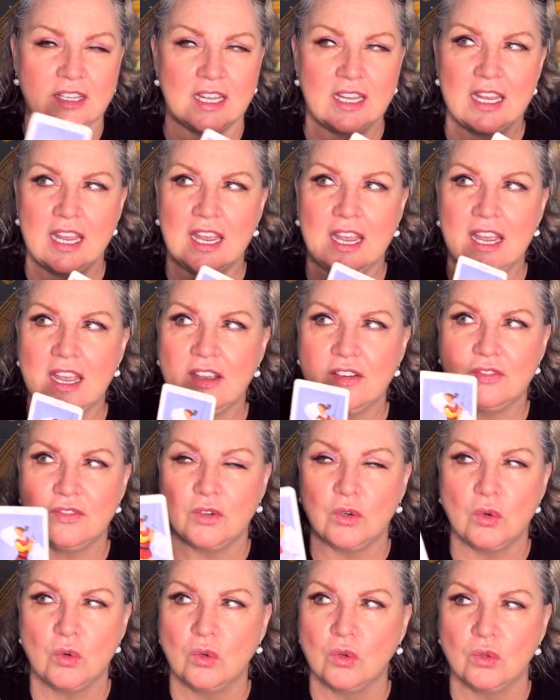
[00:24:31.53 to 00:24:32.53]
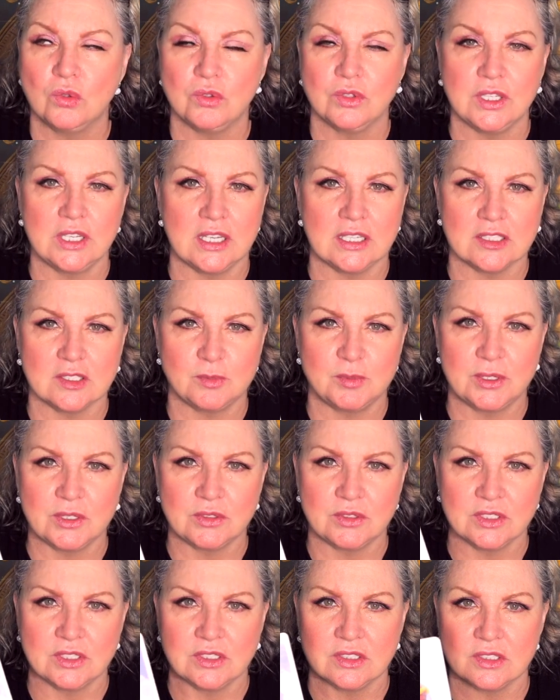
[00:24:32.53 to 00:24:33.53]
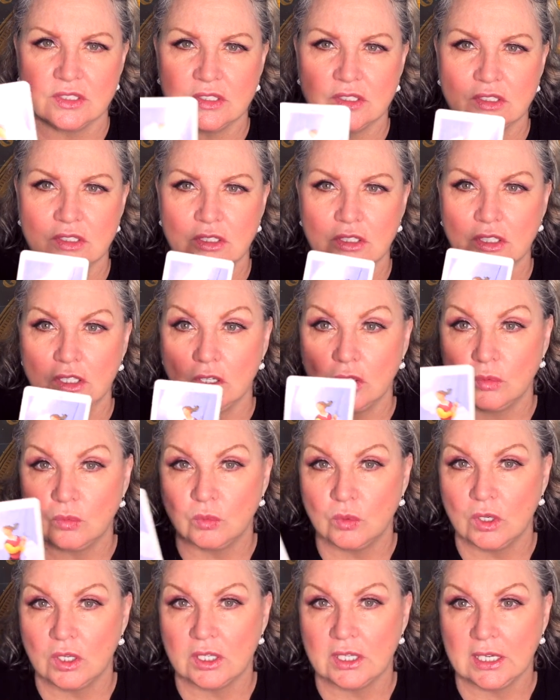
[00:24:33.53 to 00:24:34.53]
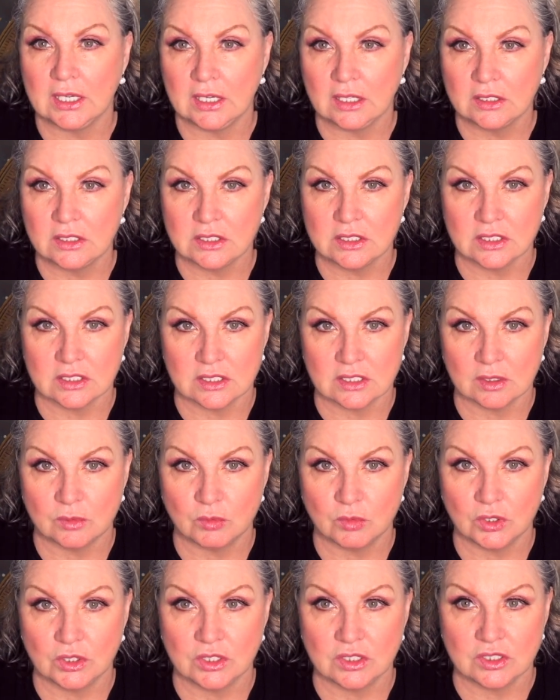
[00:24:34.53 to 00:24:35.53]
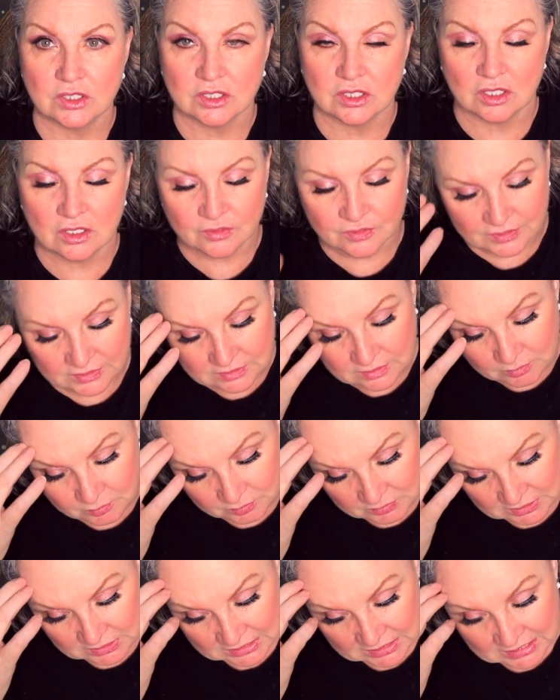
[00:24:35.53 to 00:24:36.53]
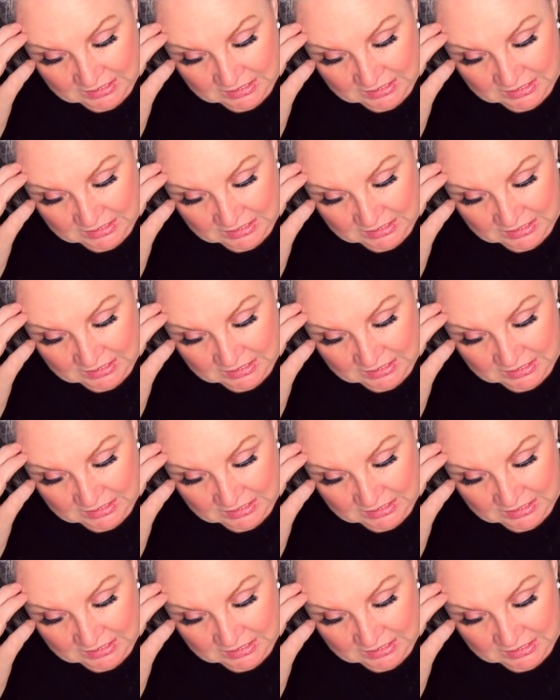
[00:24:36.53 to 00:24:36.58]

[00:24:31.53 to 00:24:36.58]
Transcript: They have all the experience, you know, working under someone and serving them.